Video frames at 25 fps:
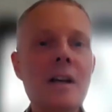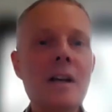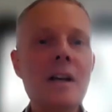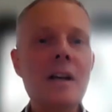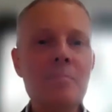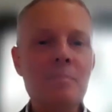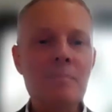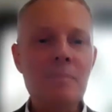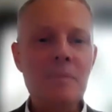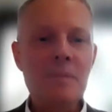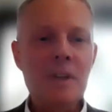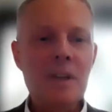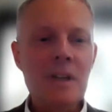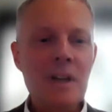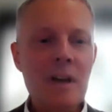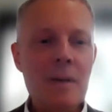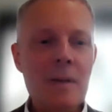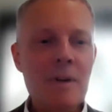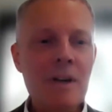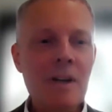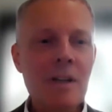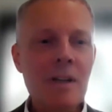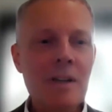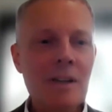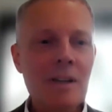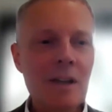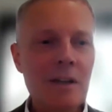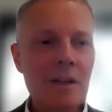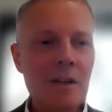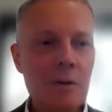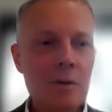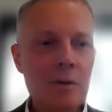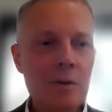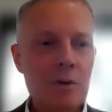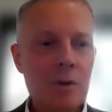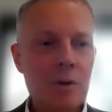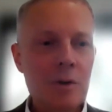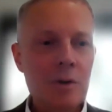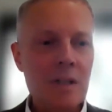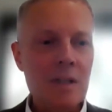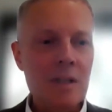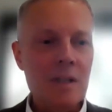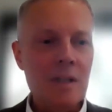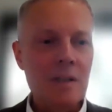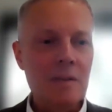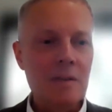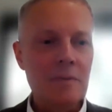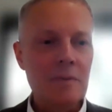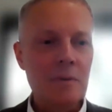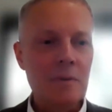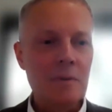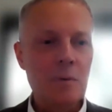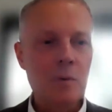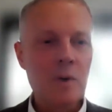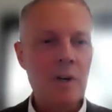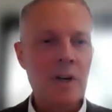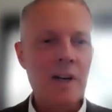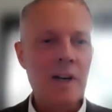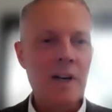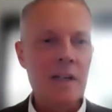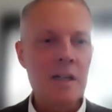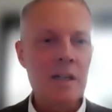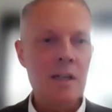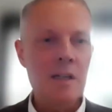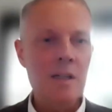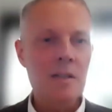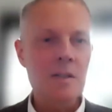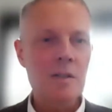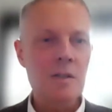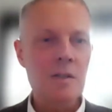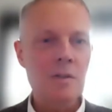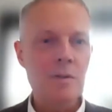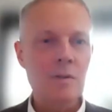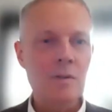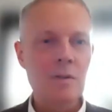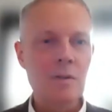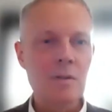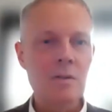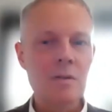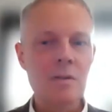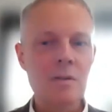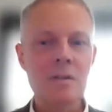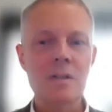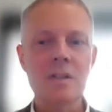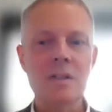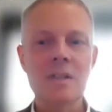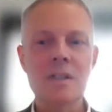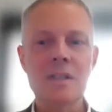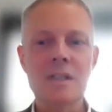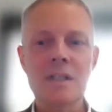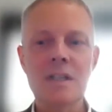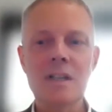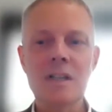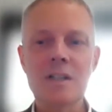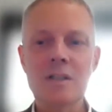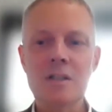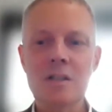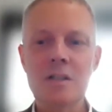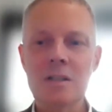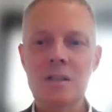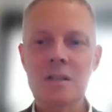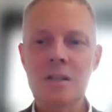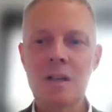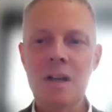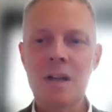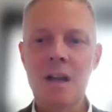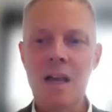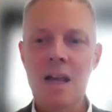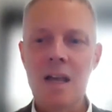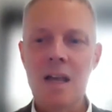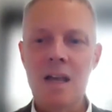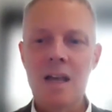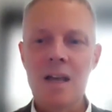I think I better thank you, Tracey, for guiding us through the discussion.